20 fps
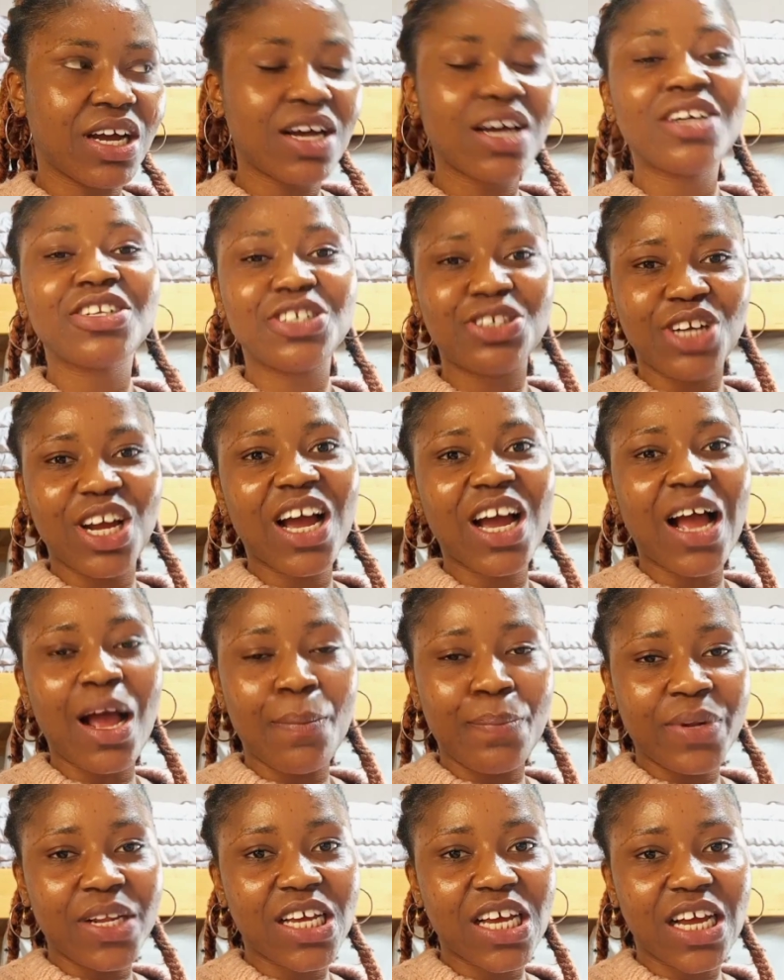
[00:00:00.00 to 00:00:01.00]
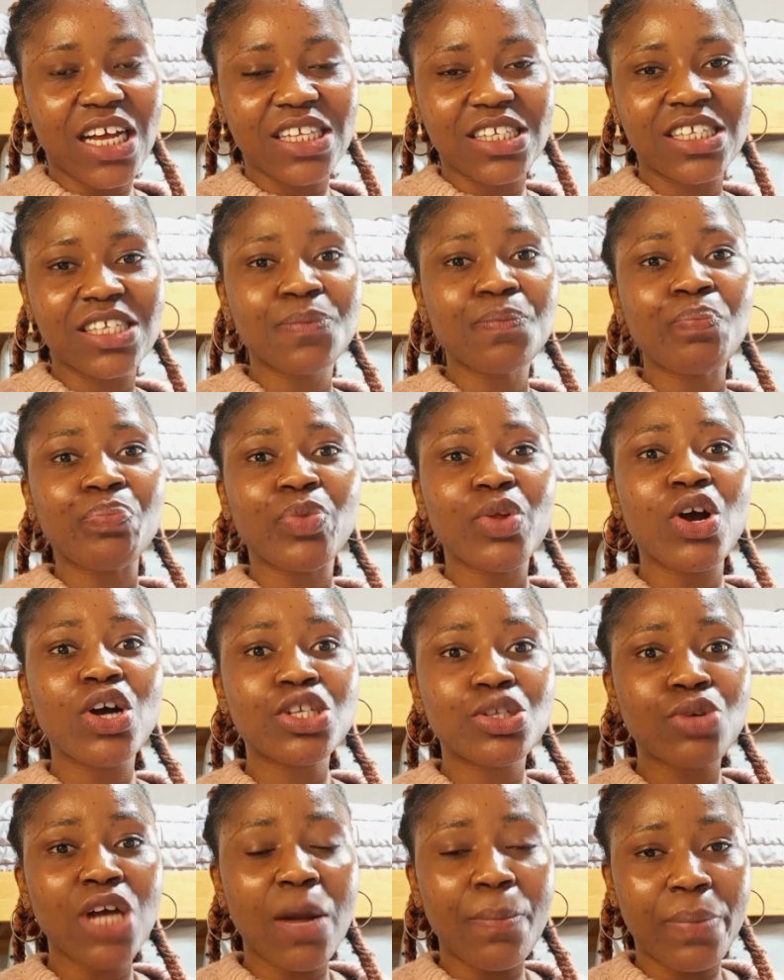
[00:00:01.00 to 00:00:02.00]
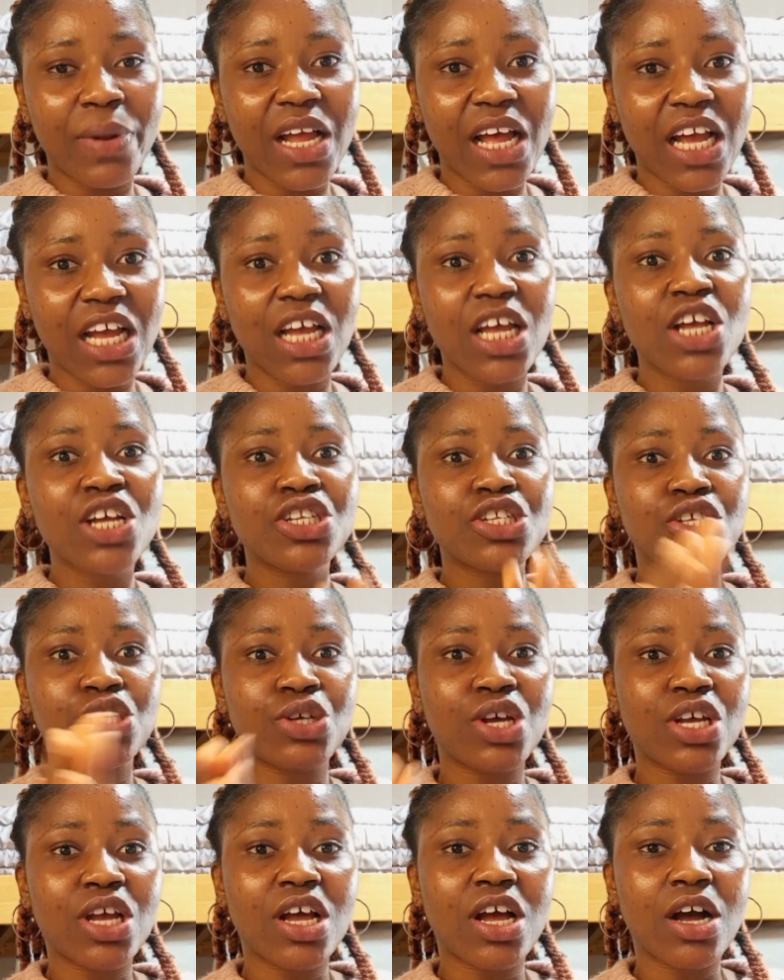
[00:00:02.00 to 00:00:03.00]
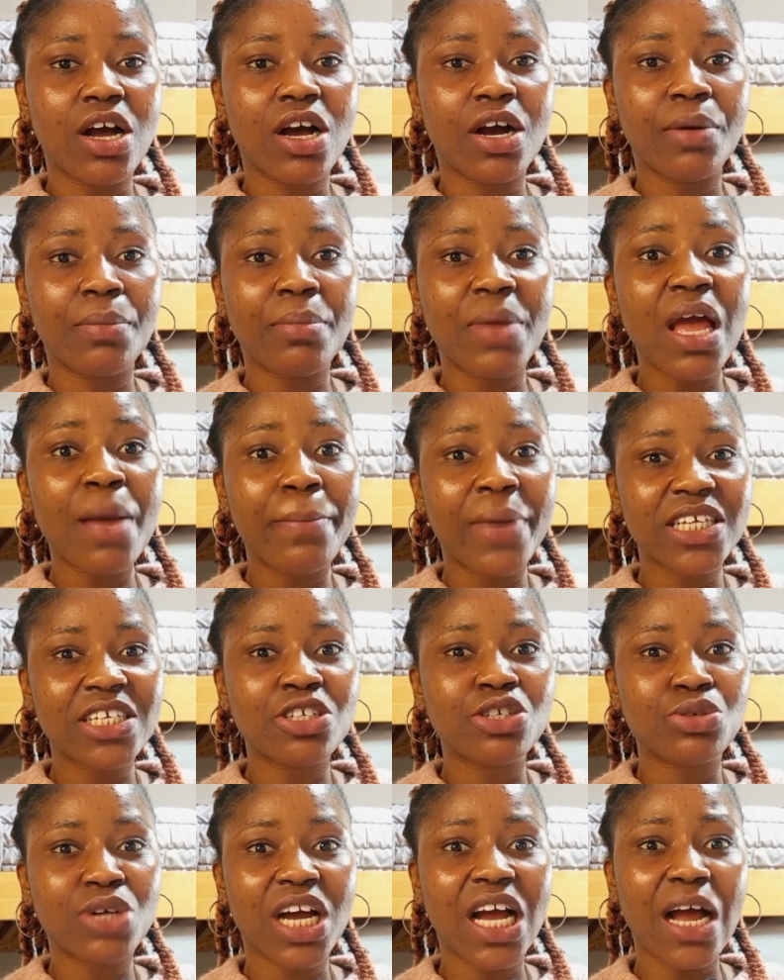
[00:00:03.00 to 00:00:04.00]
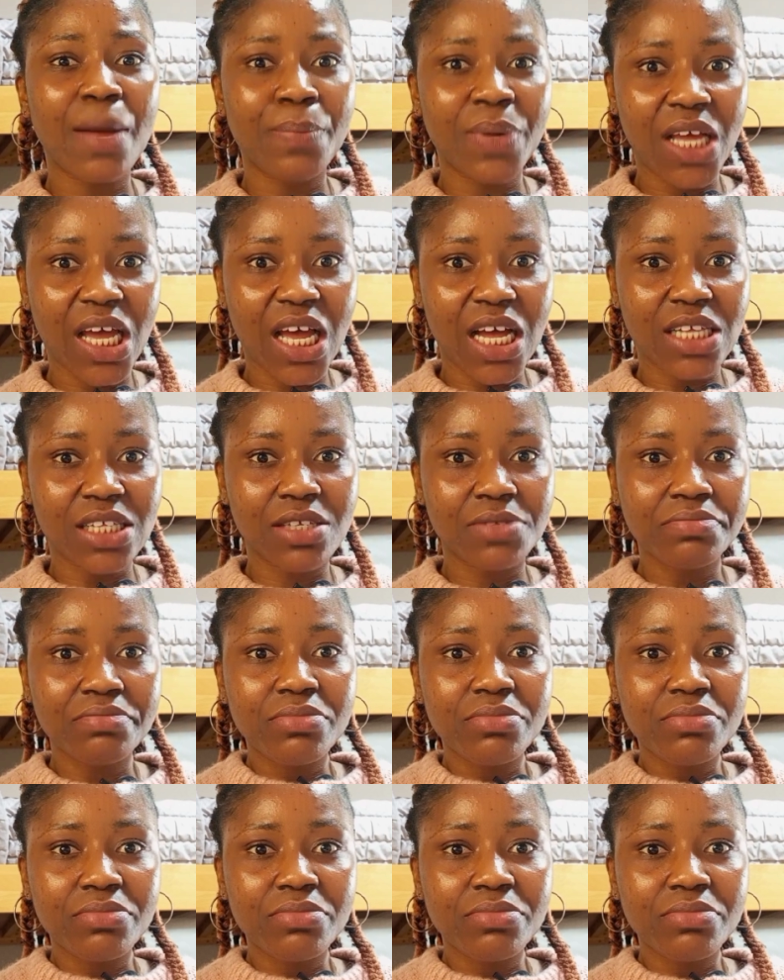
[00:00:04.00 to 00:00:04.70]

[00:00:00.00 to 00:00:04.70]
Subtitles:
track applicants, also apply to embassy track applicants.